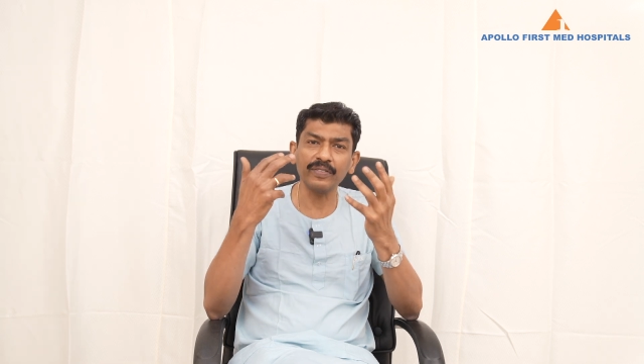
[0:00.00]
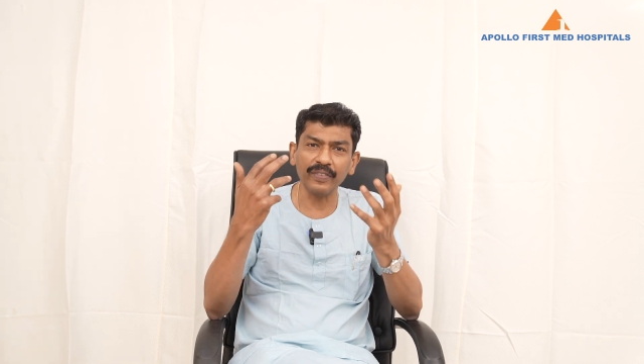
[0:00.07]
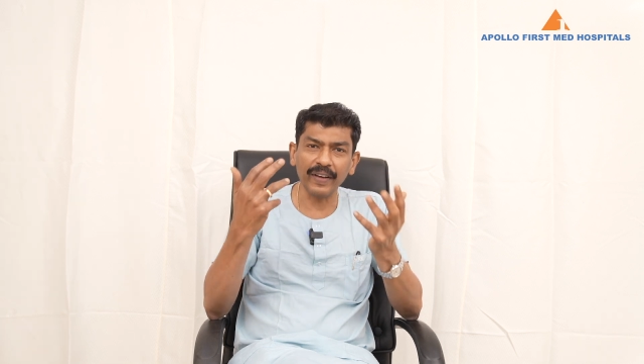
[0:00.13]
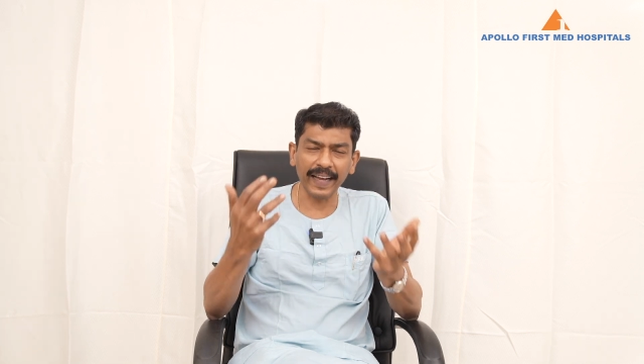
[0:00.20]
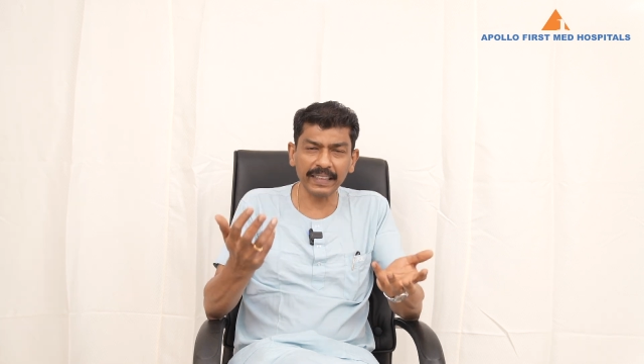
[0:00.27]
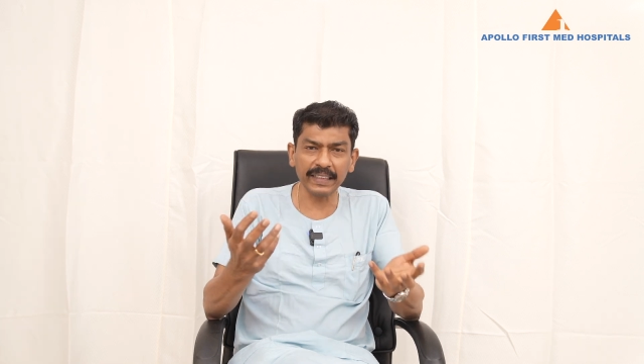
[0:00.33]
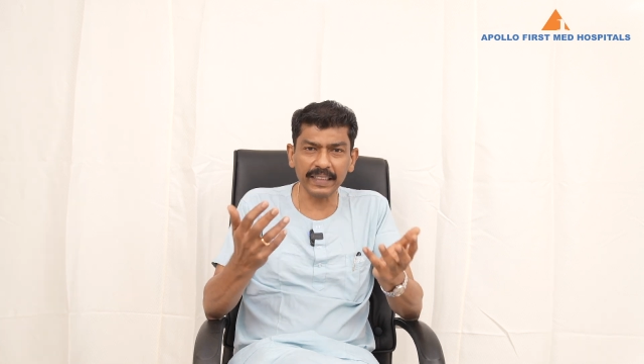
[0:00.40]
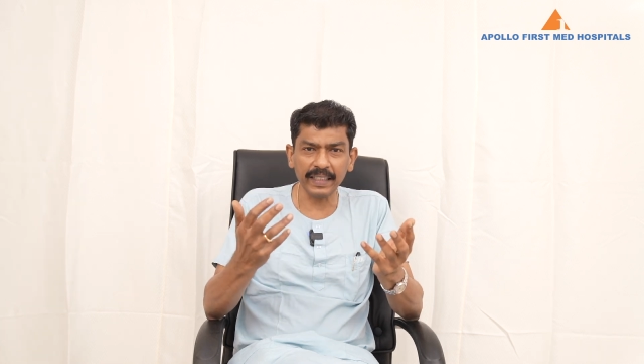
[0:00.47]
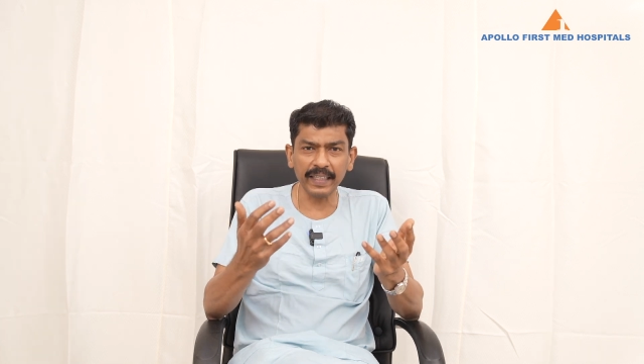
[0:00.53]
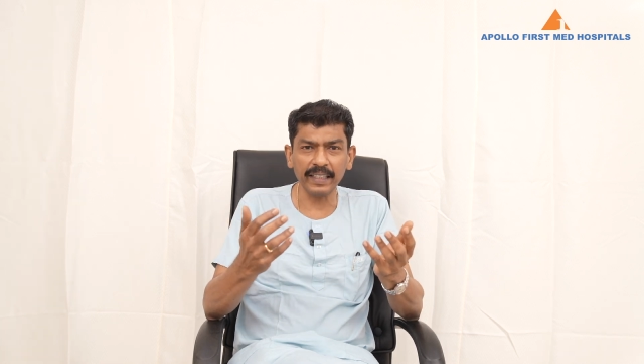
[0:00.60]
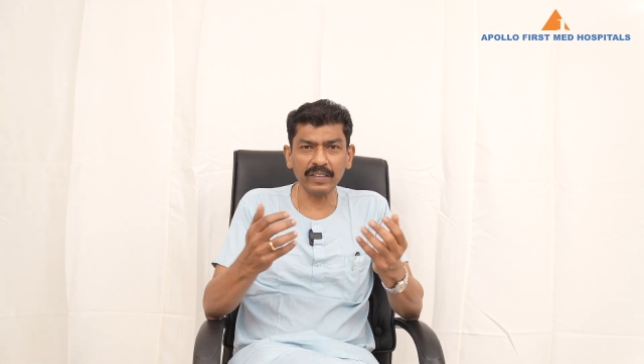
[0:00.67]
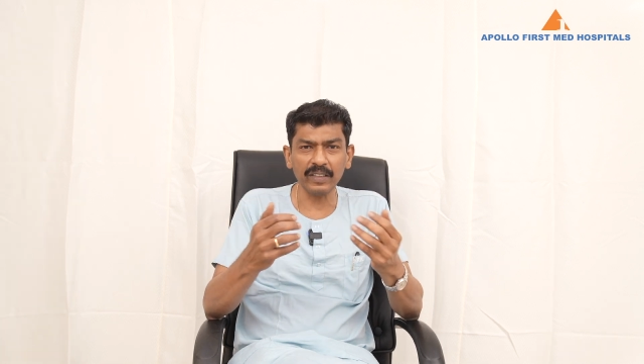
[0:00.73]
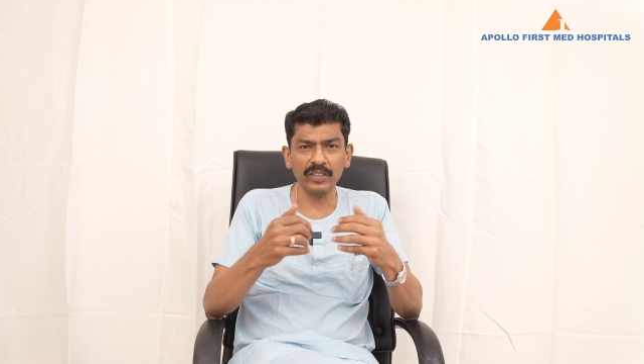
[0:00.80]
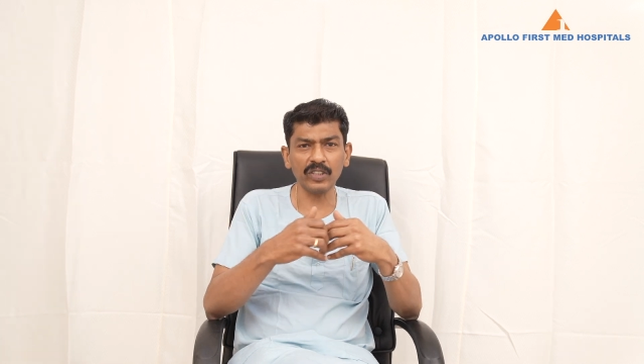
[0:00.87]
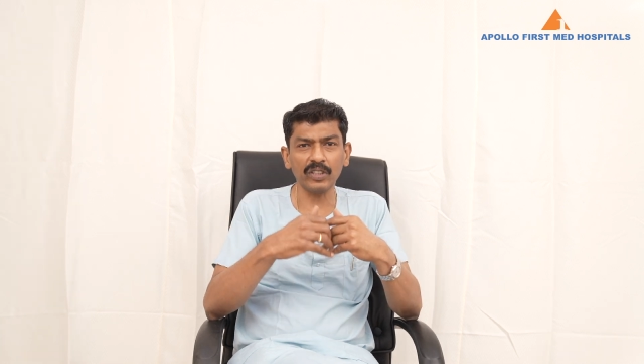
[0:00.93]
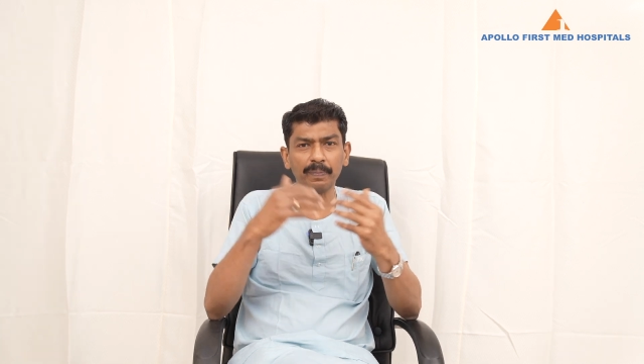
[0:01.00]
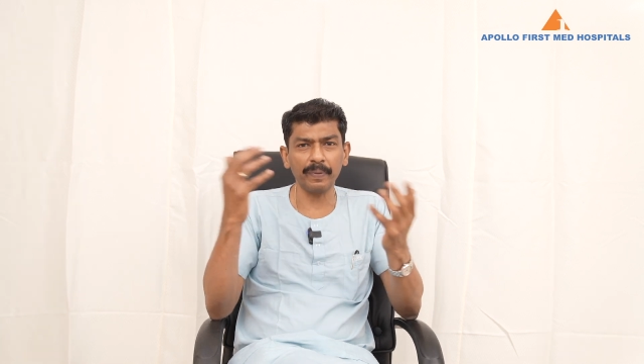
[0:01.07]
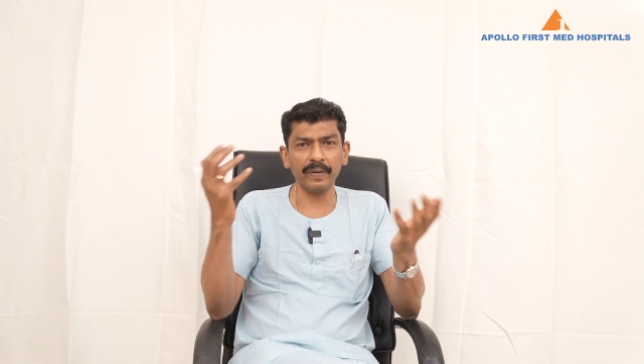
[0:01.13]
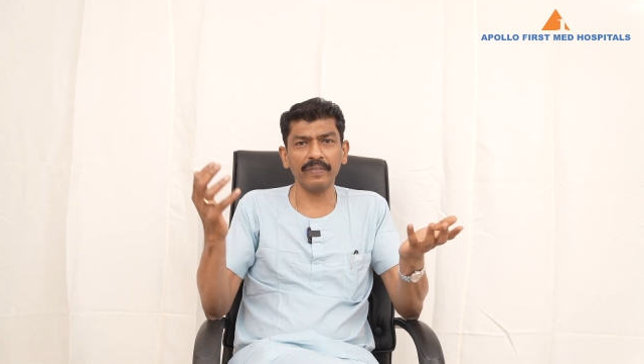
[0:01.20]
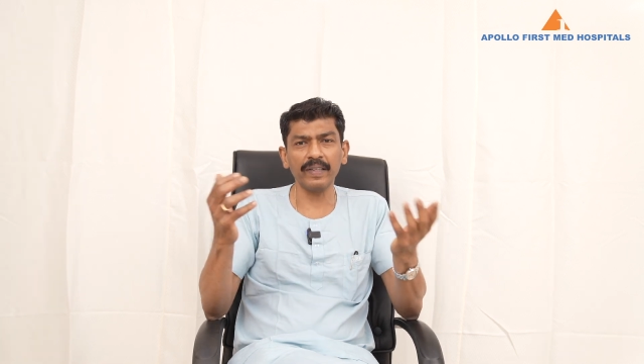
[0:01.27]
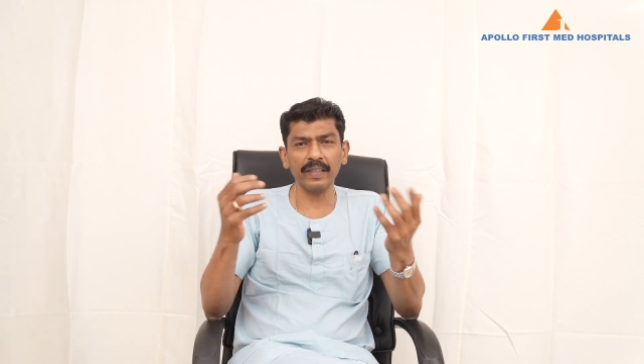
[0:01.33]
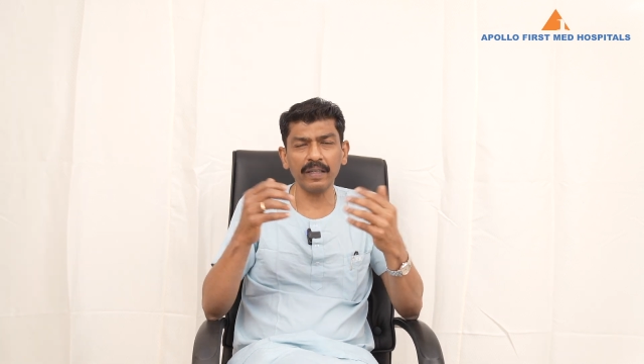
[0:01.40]
vaccinations to
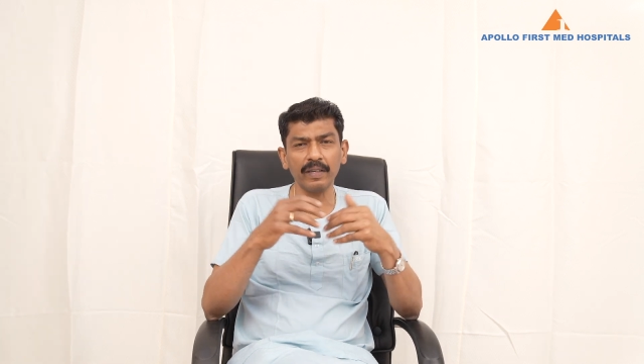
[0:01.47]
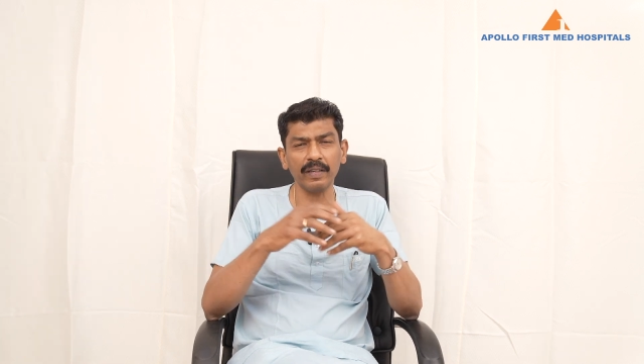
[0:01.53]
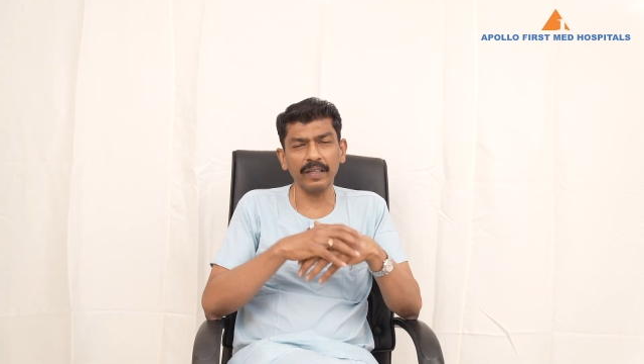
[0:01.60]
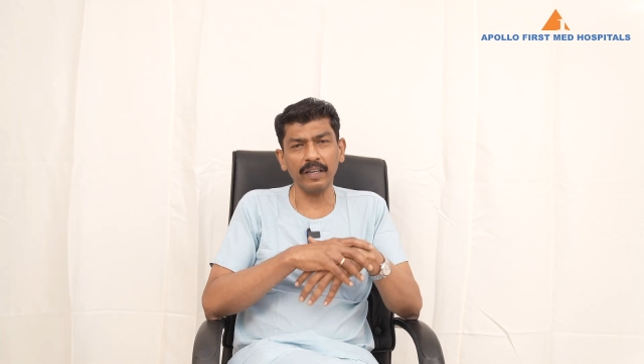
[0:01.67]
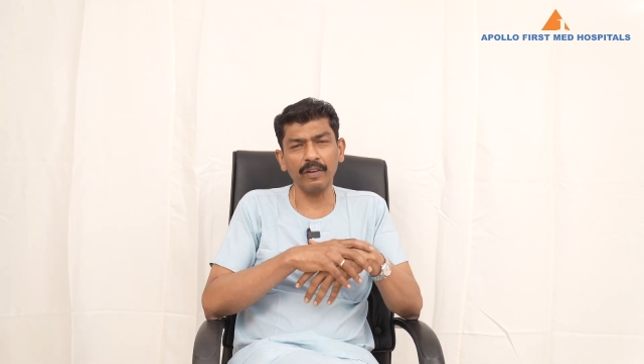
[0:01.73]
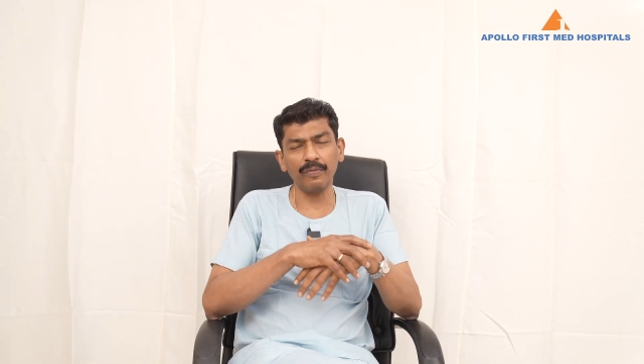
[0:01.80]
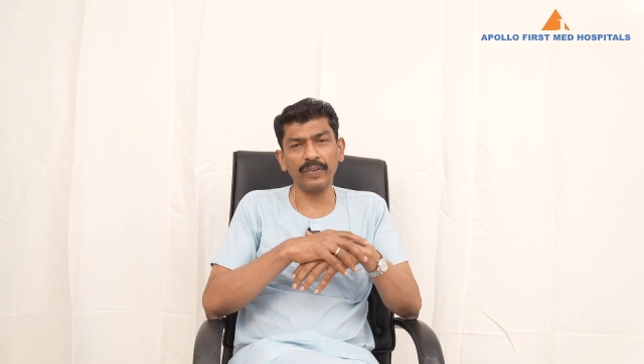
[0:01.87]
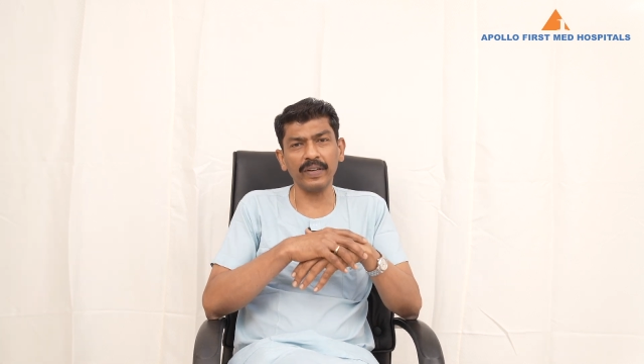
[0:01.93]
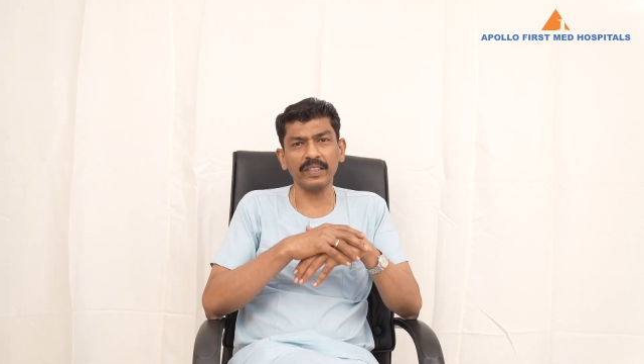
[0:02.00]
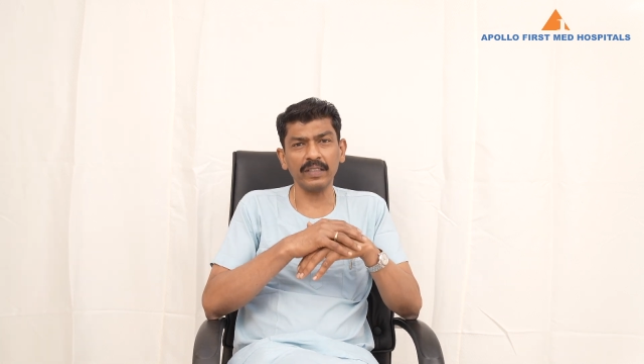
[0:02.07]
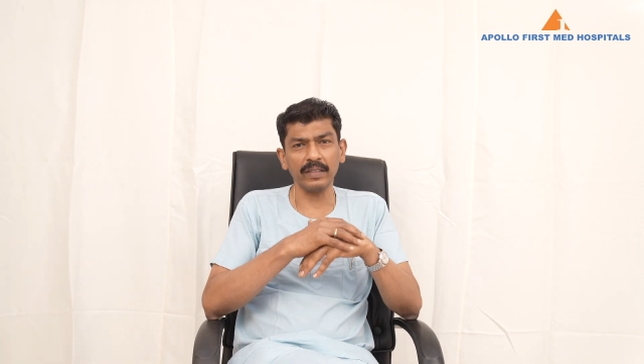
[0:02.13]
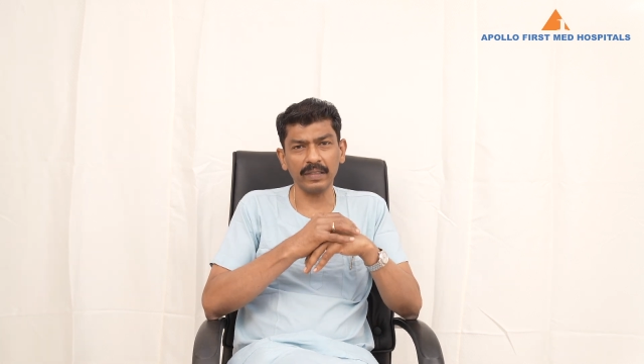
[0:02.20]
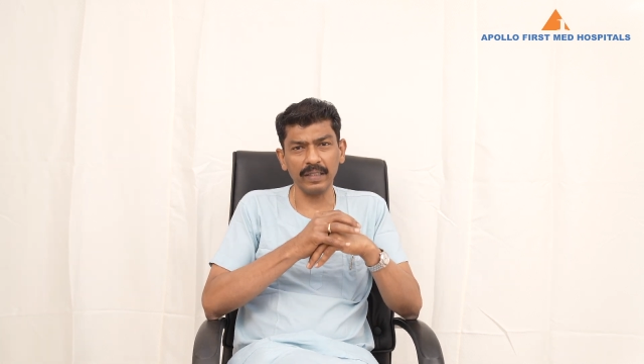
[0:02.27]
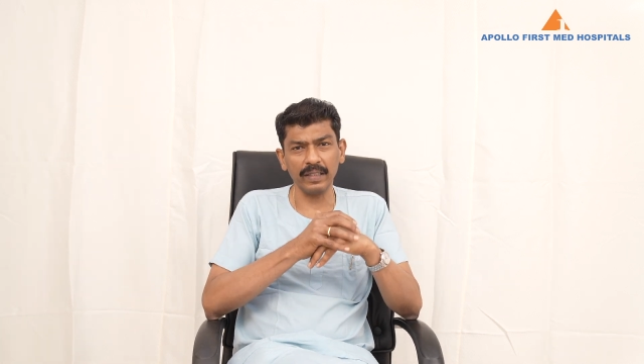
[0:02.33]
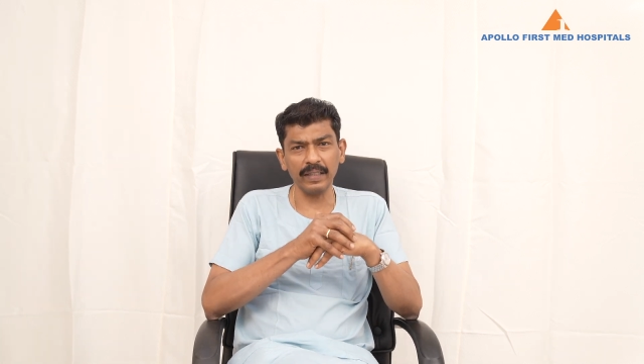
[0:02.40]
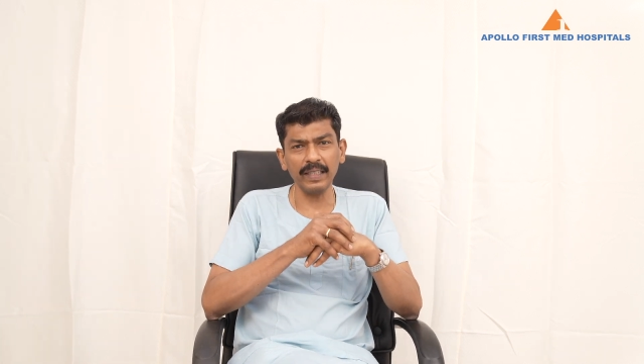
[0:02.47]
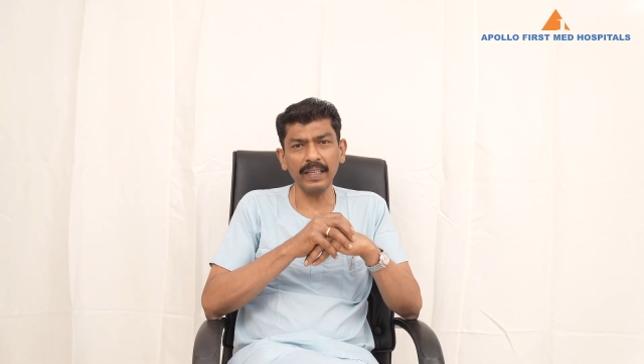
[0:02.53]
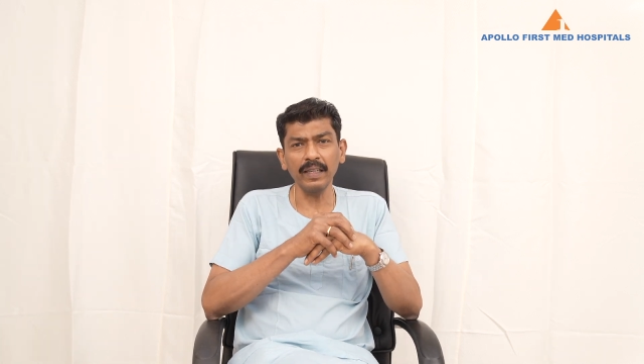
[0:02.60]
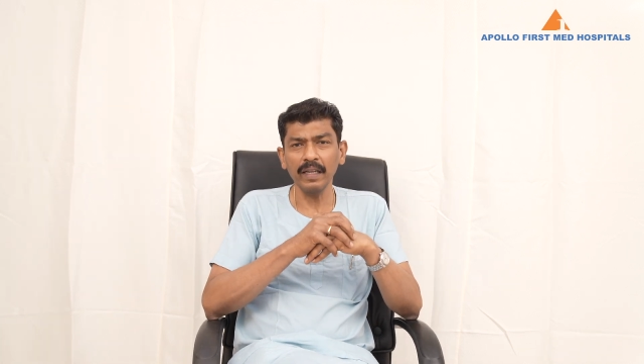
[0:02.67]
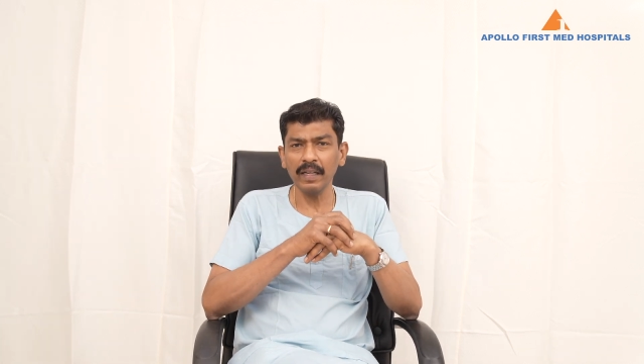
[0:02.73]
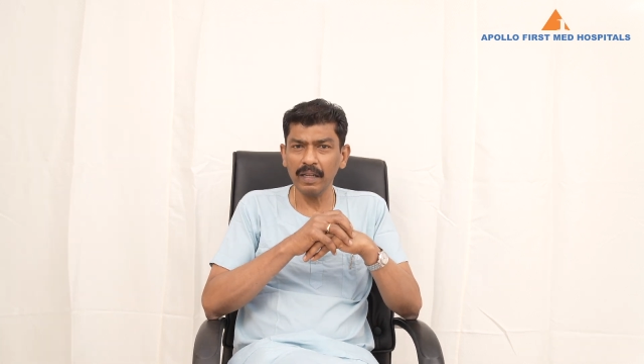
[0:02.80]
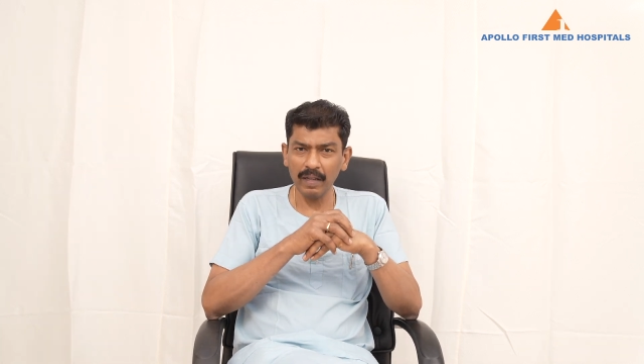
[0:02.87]
prevent infections in the